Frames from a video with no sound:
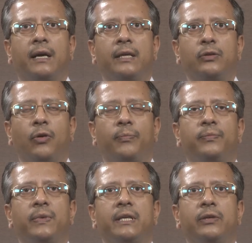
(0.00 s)
I
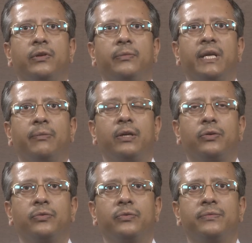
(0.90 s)
hope you will be
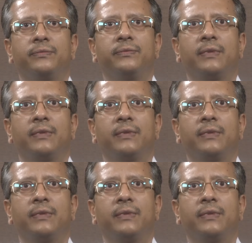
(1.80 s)
able to